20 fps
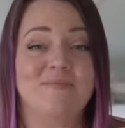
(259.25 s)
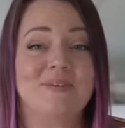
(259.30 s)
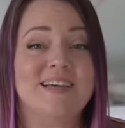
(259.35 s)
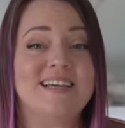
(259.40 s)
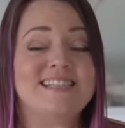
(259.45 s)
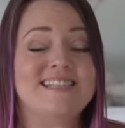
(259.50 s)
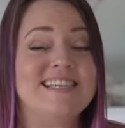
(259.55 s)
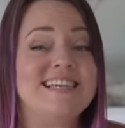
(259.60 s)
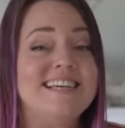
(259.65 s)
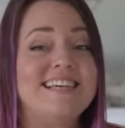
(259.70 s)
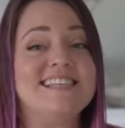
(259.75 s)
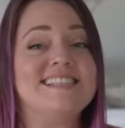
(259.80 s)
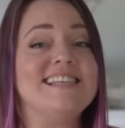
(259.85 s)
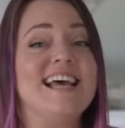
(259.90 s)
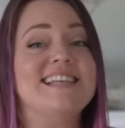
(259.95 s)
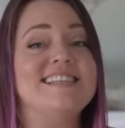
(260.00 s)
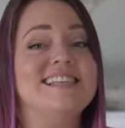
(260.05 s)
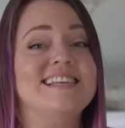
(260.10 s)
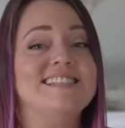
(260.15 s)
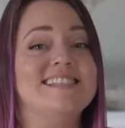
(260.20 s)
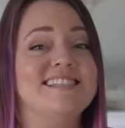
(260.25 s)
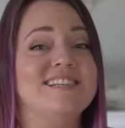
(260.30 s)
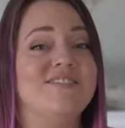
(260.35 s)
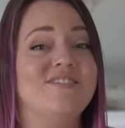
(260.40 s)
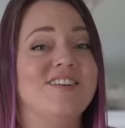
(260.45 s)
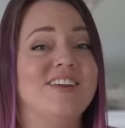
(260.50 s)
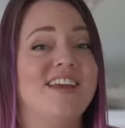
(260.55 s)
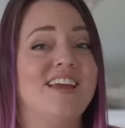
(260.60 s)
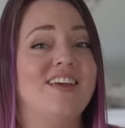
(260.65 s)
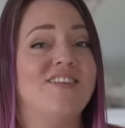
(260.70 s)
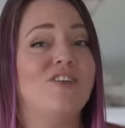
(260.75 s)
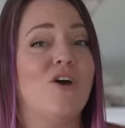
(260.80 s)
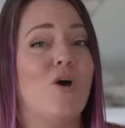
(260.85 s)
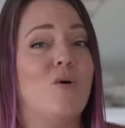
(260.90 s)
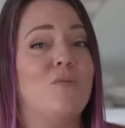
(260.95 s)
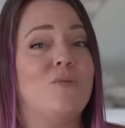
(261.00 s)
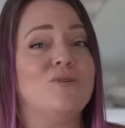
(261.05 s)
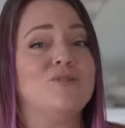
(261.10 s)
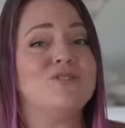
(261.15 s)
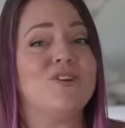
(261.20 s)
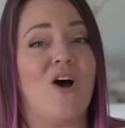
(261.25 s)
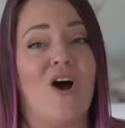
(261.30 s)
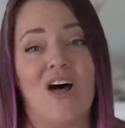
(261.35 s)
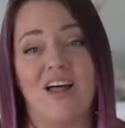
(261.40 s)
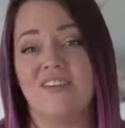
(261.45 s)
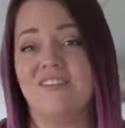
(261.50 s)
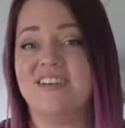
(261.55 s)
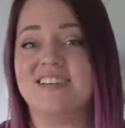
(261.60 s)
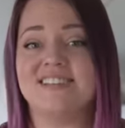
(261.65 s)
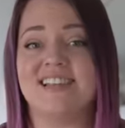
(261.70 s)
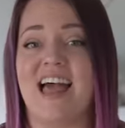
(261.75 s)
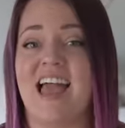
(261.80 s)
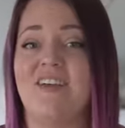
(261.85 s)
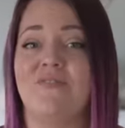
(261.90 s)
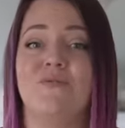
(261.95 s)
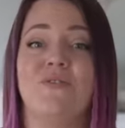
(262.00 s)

because he's had sensitive teeth almost all of his life,